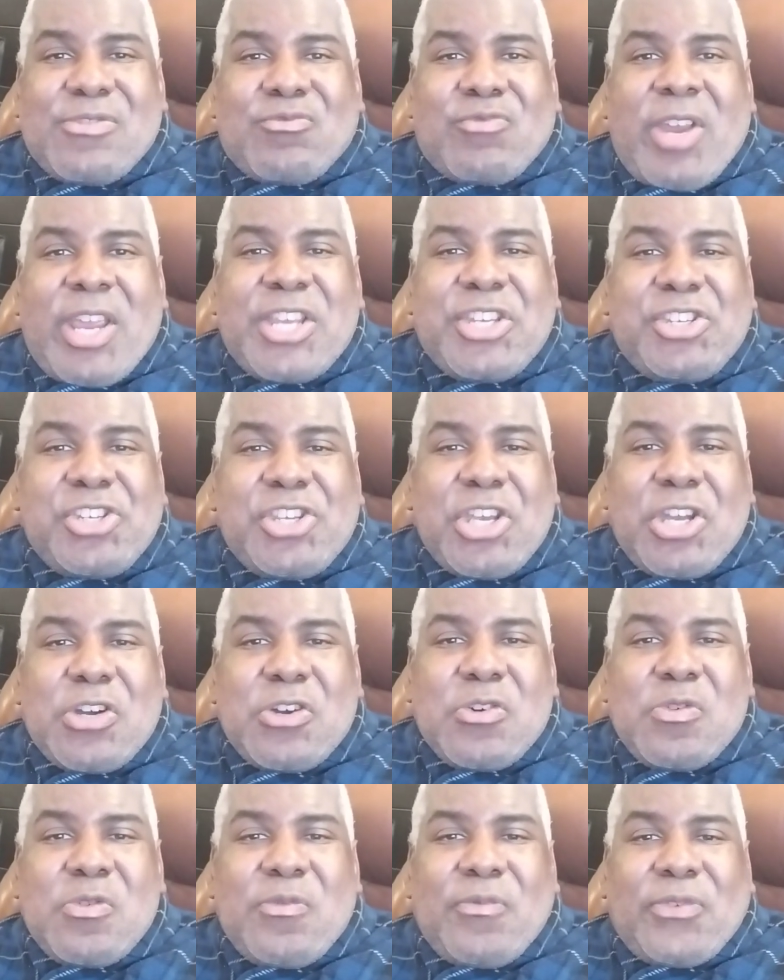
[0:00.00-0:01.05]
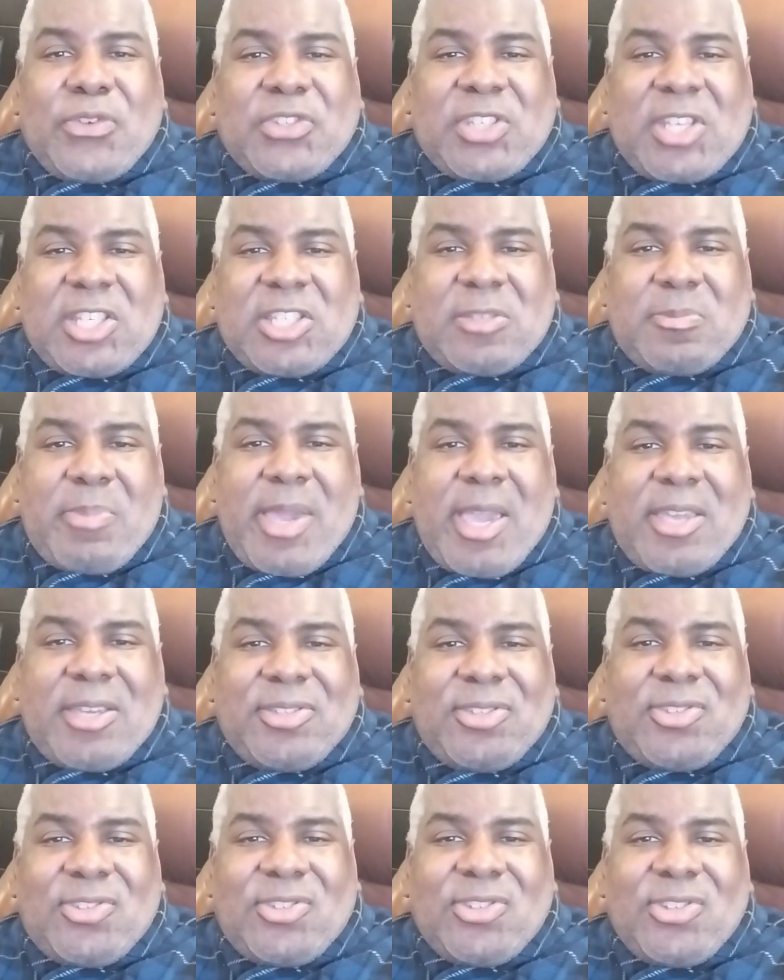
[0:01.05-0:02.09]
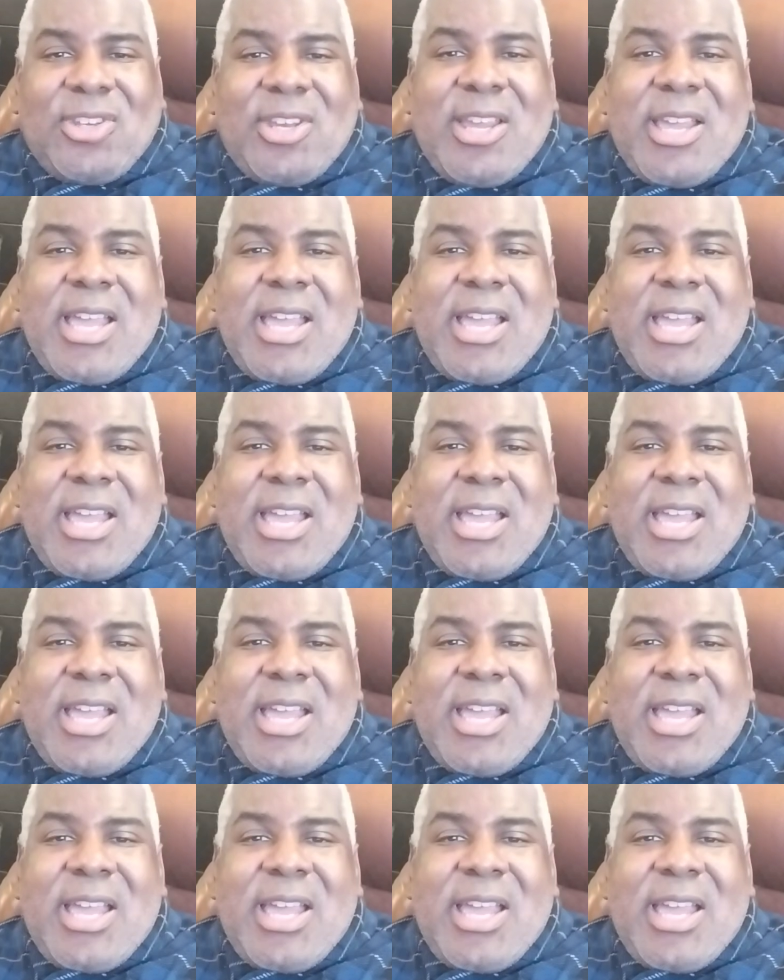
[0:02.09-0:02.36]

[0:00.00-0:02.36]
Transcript: ratio for suspects